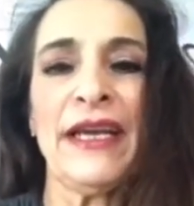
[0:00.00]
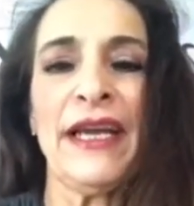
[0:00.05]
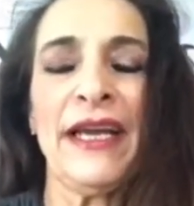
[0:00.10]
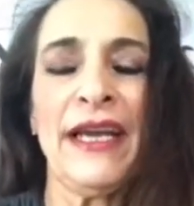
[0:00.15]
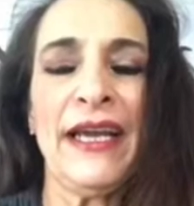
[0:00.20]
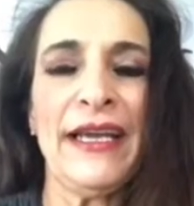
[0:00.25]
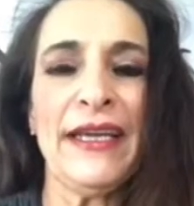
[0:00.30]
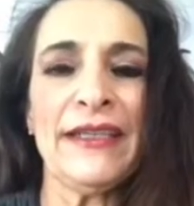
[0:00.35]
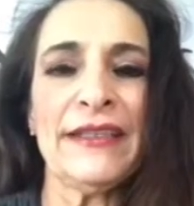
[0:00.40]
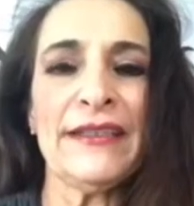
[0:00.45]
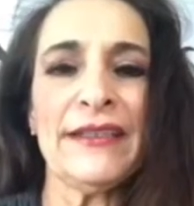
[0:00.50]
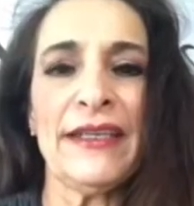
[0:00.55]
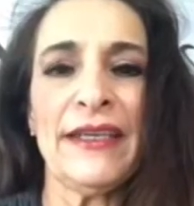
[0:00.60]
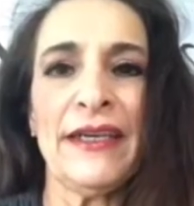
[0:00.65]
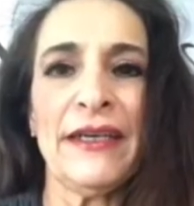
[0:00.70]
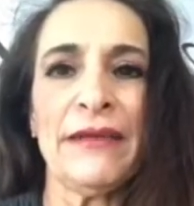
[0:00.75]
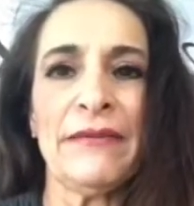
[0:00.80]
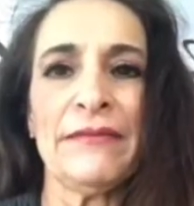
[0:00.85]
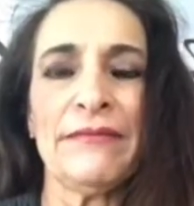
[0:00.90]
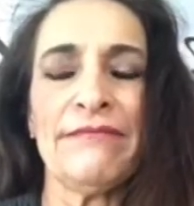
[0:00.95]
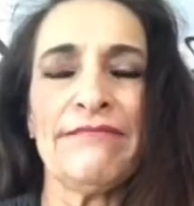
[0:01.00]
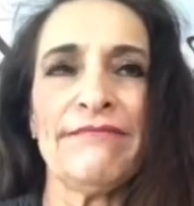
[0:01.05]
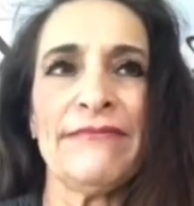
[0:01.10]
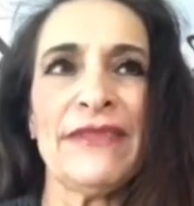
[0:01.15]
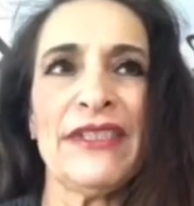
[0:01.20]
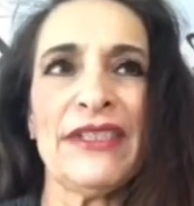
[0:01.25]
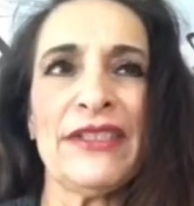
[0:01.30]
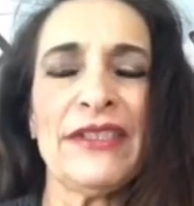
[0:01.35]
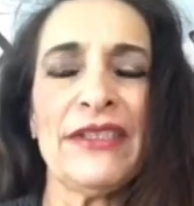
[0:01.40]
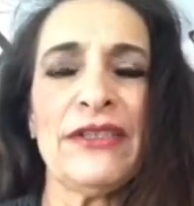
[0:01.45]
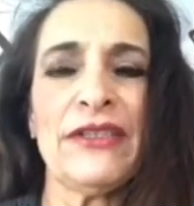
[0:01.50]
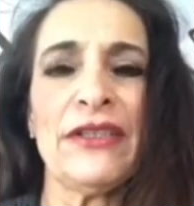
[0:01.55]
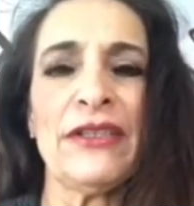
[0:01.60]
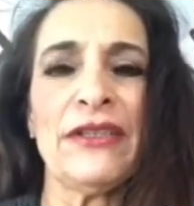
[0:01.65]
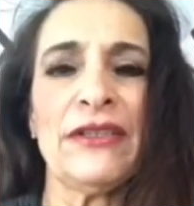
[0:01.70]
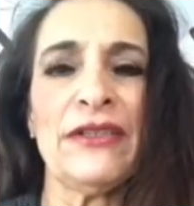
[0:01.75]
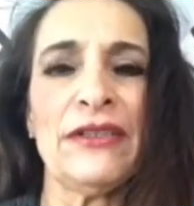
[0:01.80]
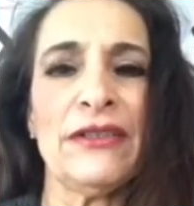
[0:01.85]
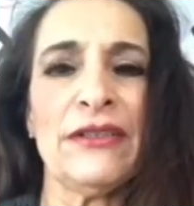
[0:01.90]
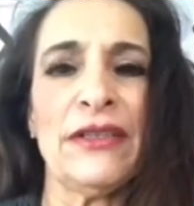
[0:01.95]
And just
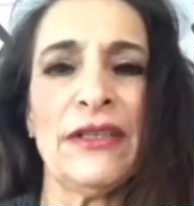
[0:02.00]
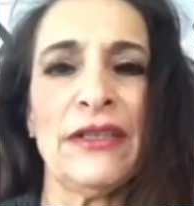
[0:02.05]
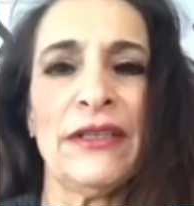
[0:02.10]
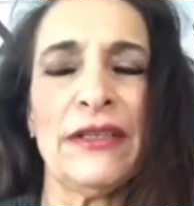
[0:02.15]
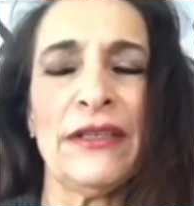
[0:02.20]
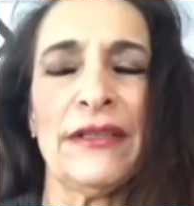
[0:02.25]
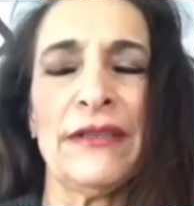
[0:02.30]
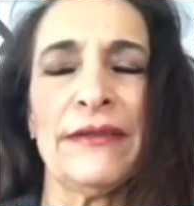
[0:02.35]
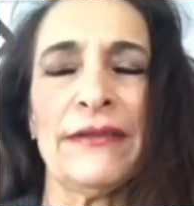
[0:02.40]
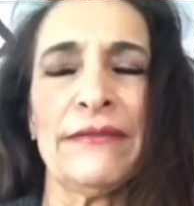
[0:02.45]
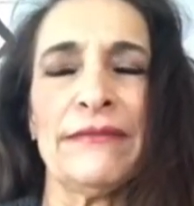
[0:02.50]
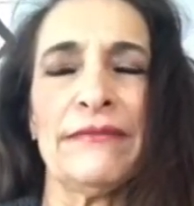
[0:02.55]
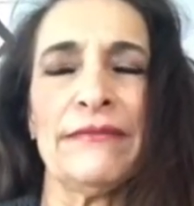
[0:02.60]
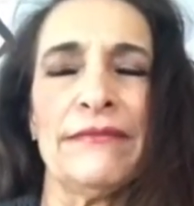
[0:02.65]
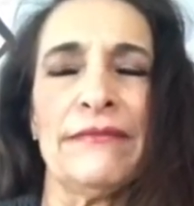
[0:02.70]
the